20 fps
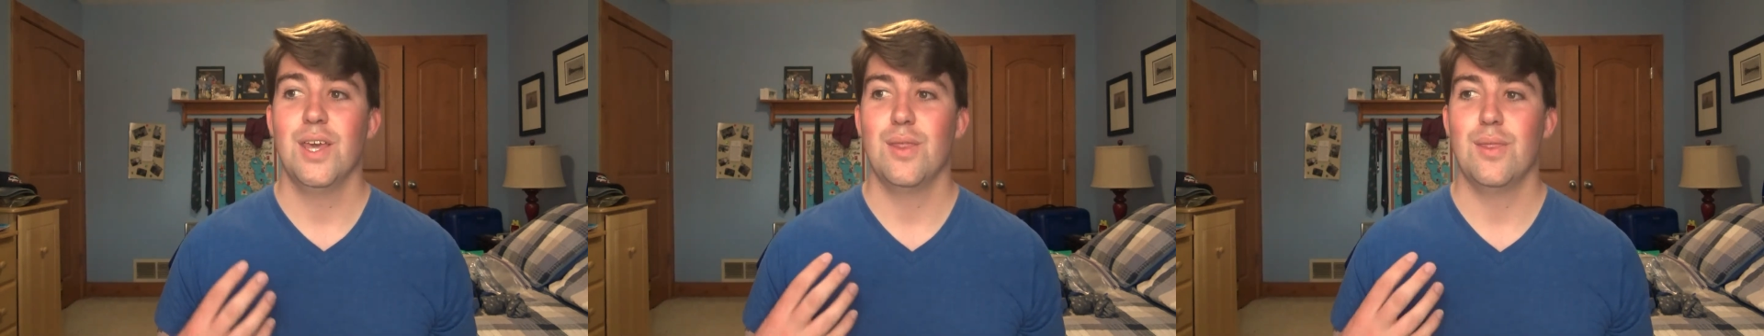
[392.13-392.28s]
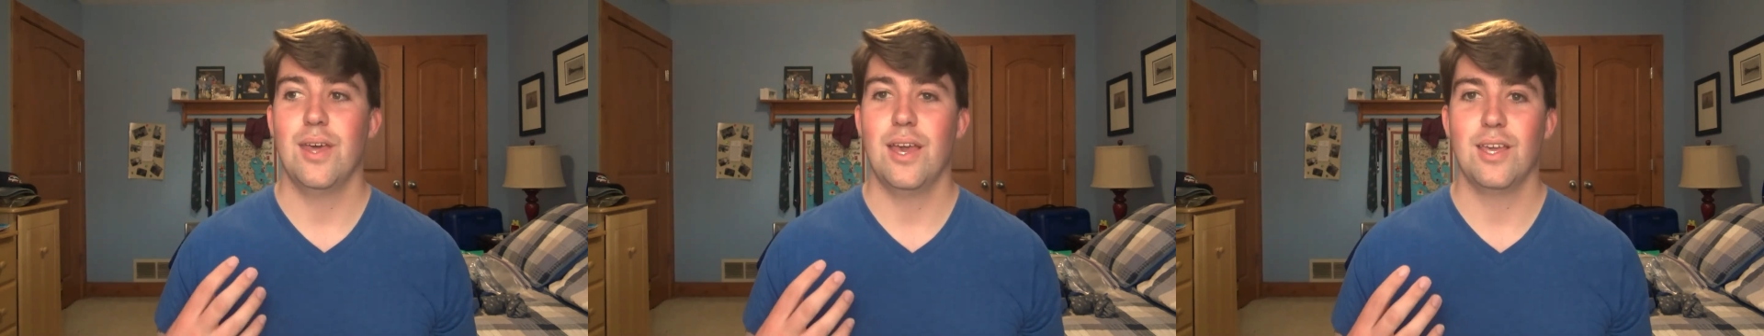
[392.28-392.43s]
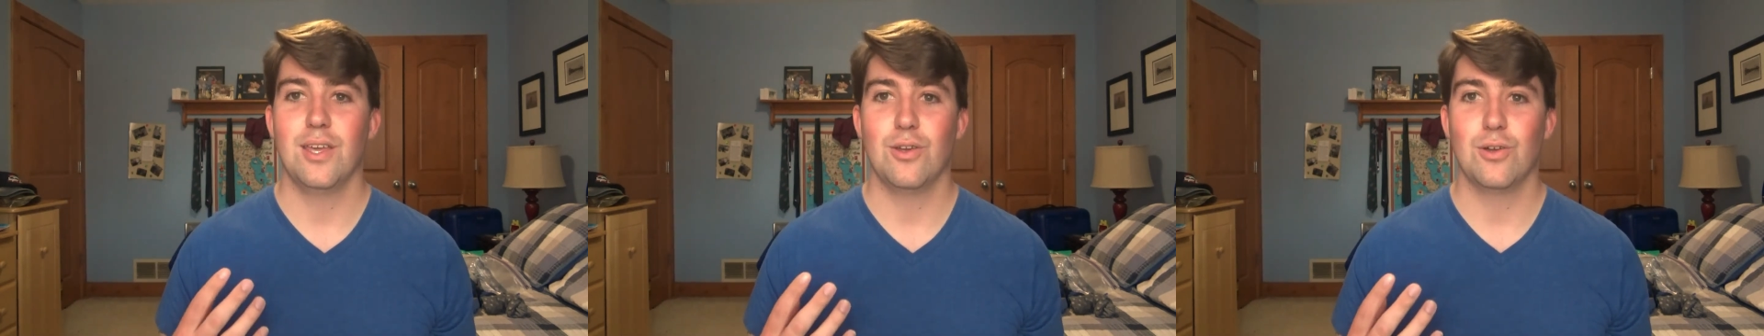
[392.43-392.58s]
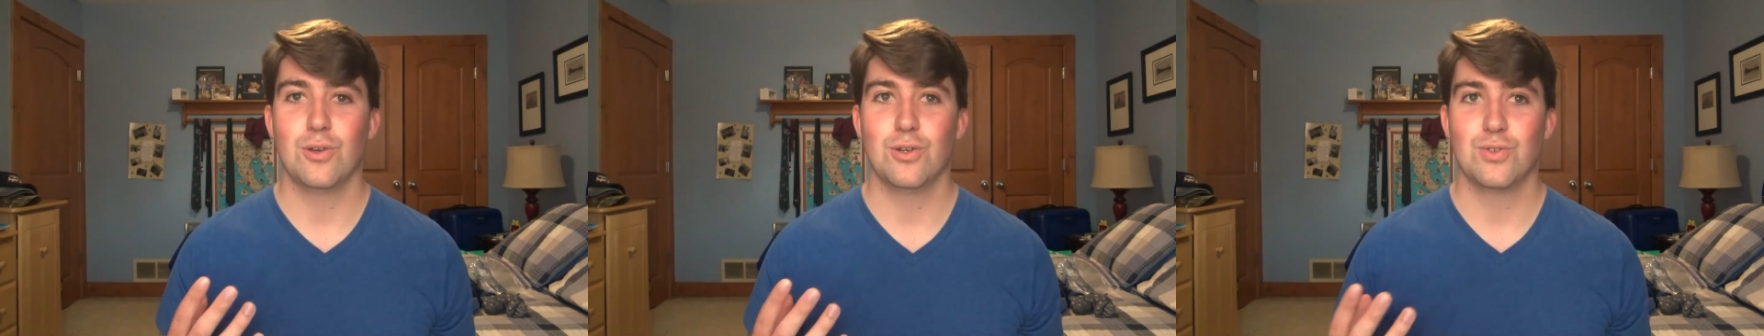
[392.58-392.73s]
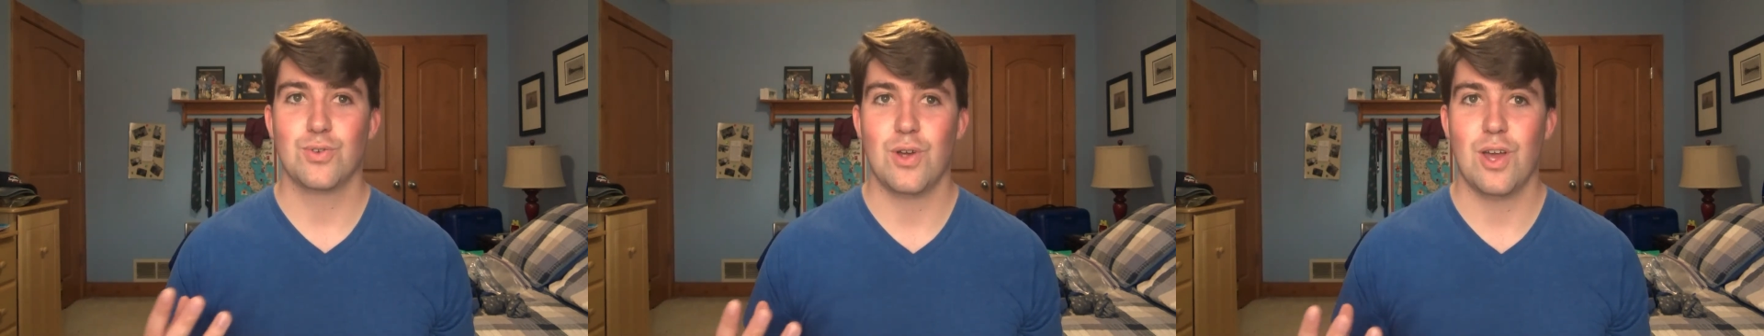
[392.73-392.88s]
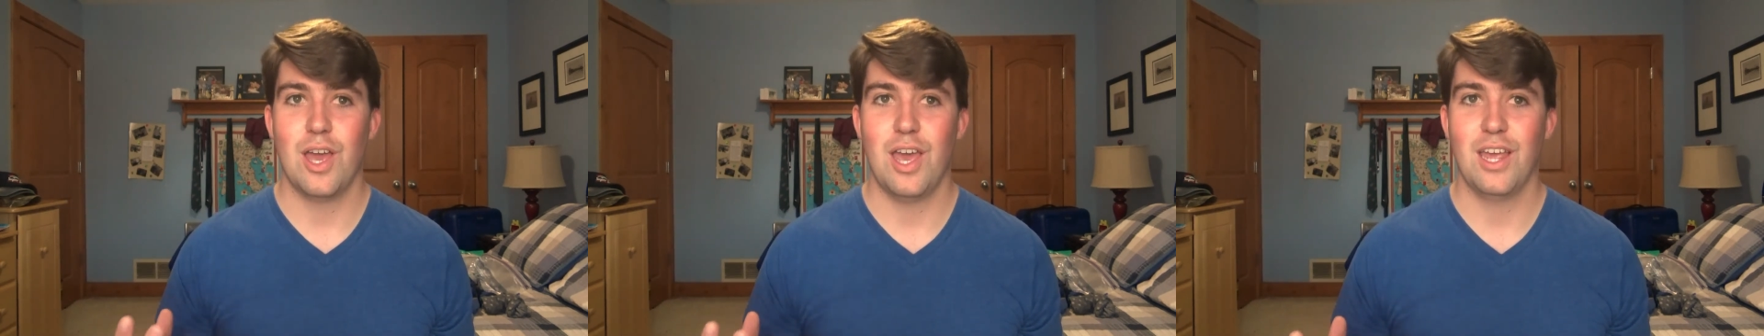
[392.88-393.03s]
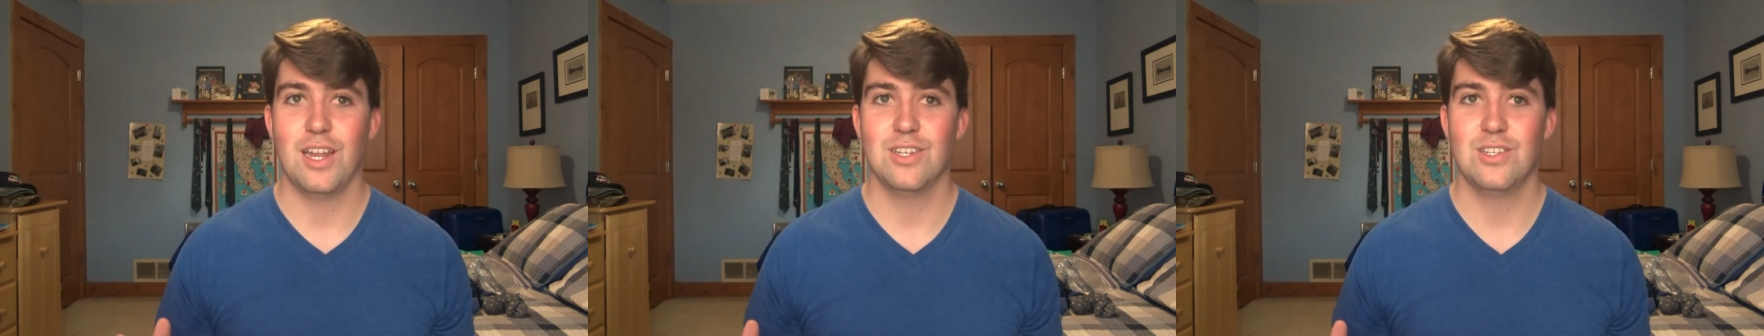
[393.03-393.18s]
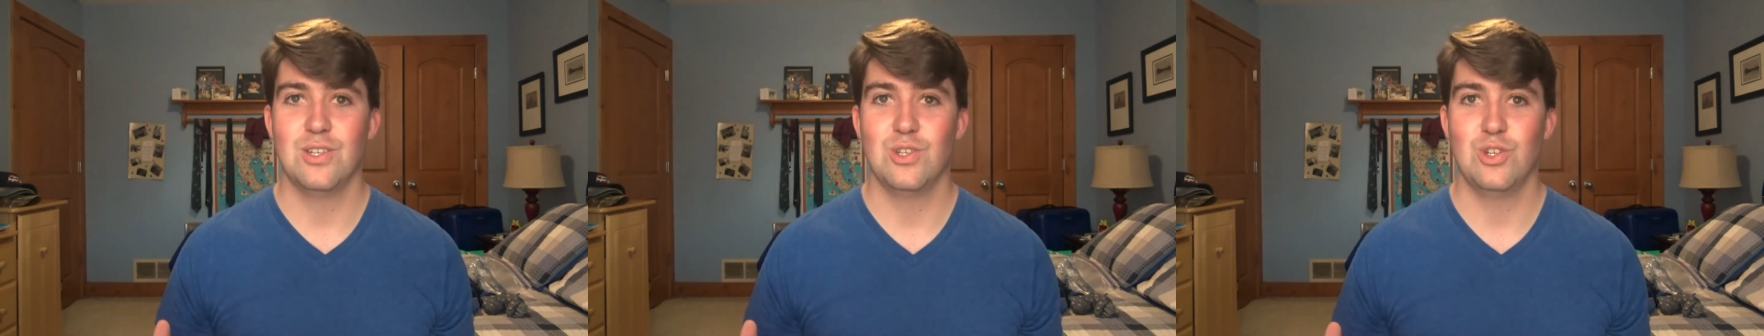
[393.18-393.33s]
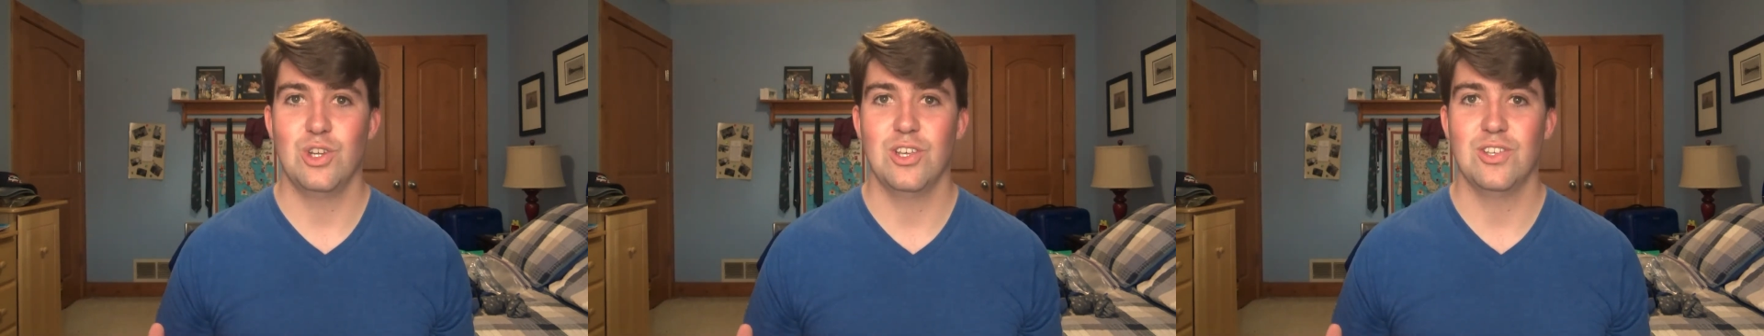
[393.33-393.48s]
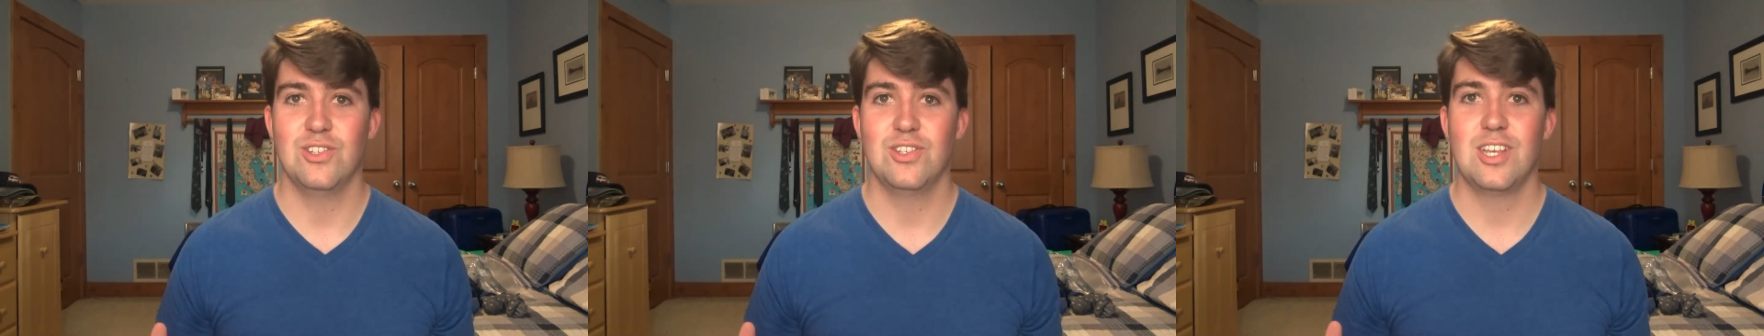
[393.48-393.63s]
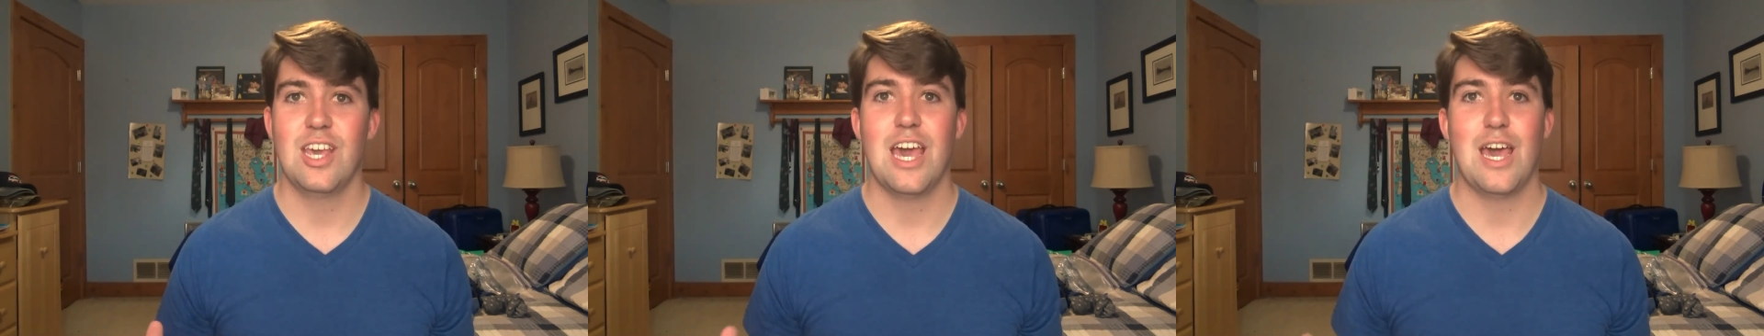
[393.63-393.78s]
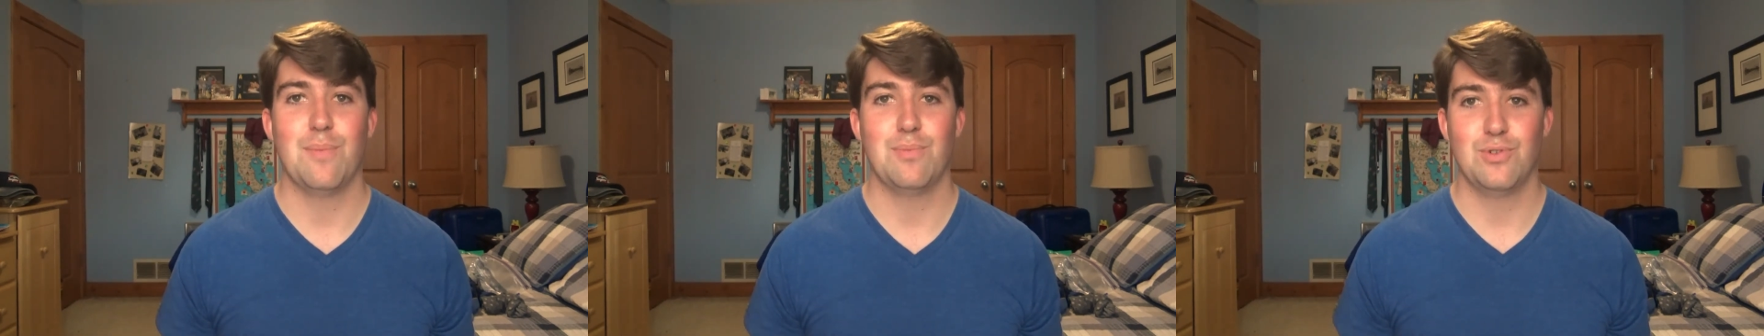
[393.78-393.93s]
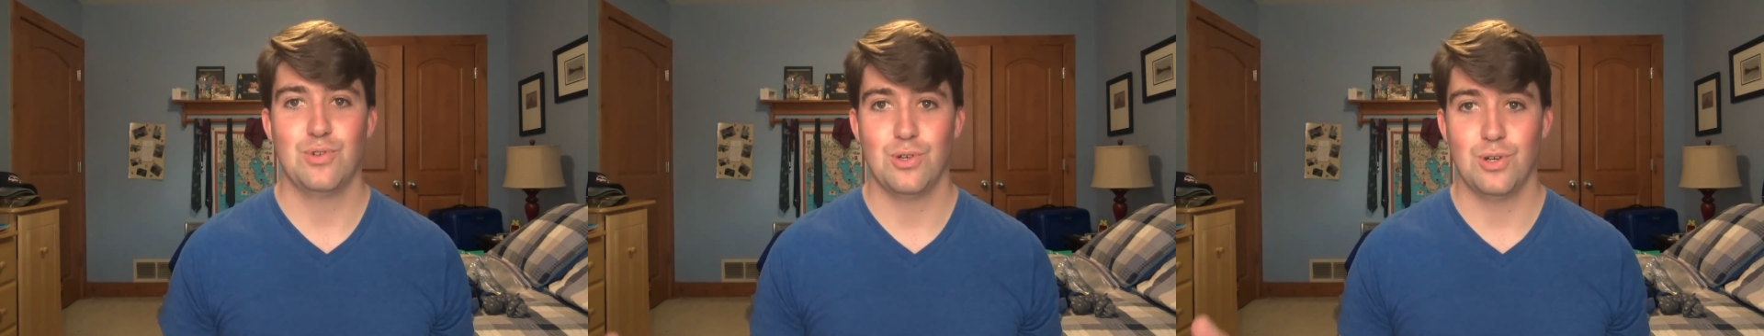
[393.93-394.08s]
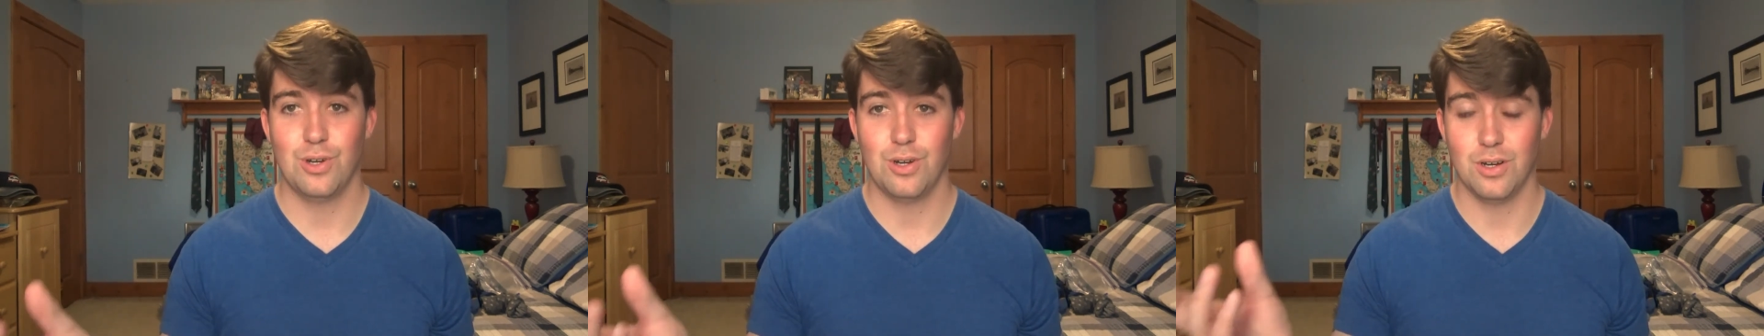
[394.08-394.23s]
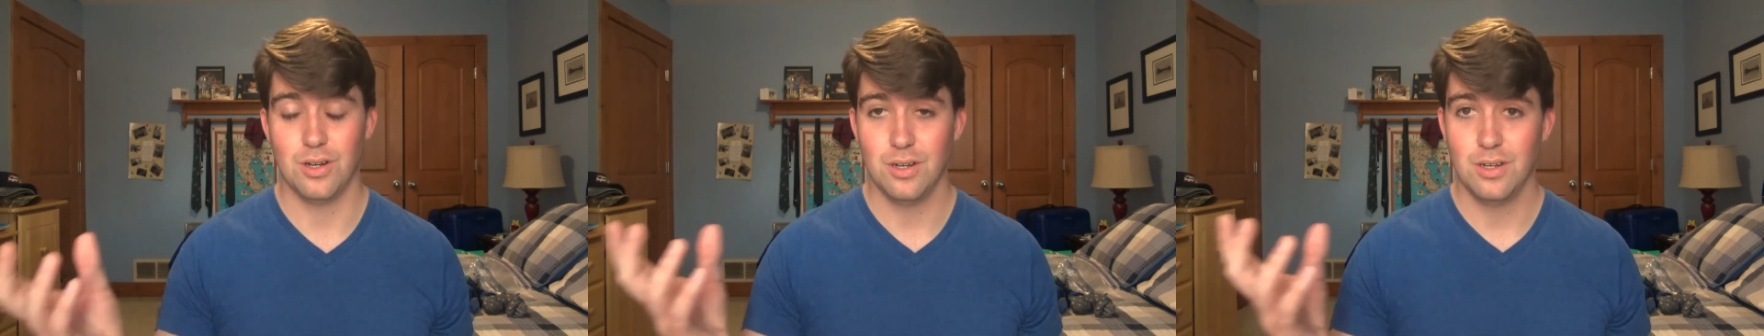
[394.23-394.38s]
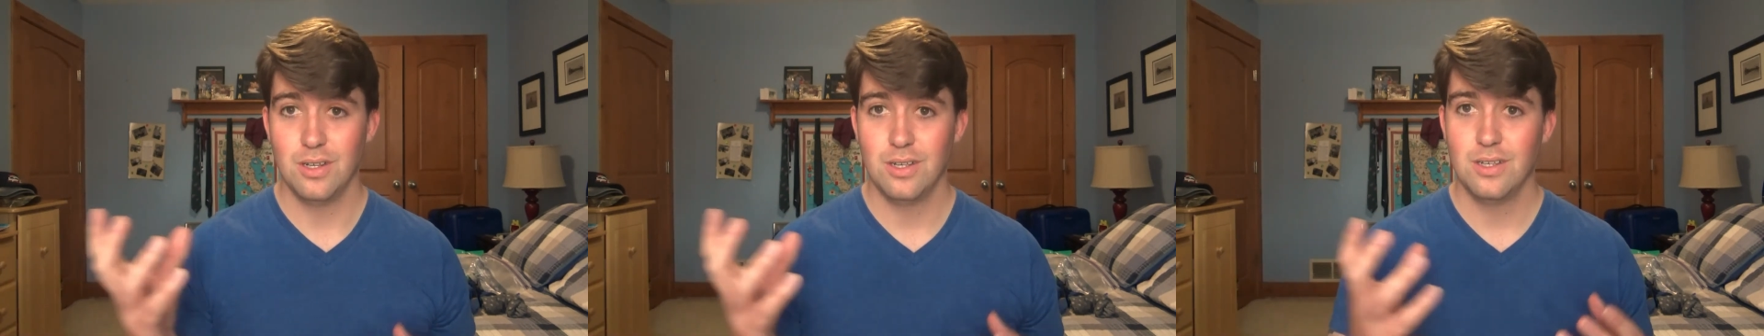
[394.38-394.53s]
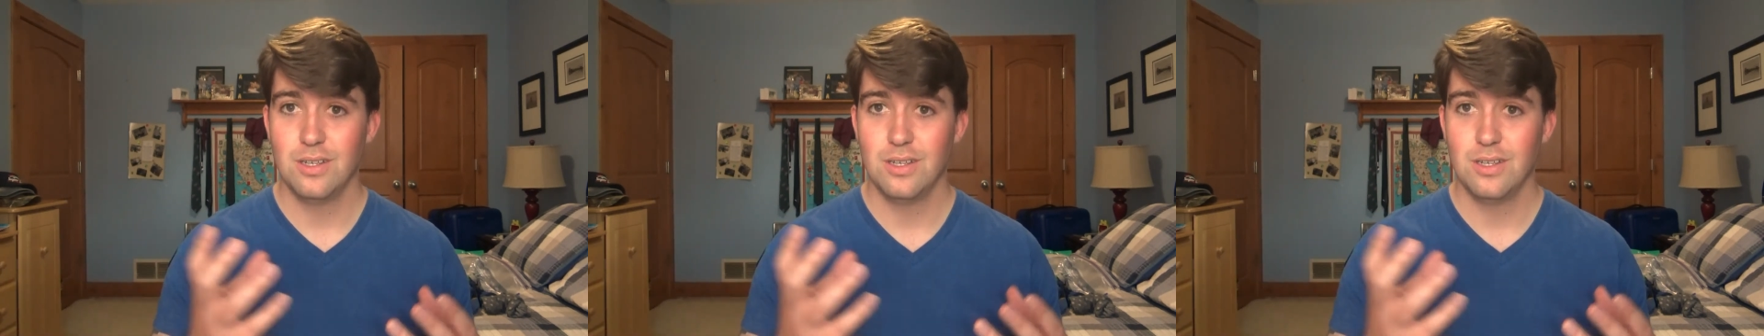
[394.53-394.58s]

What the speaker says: that you're trying to just capture,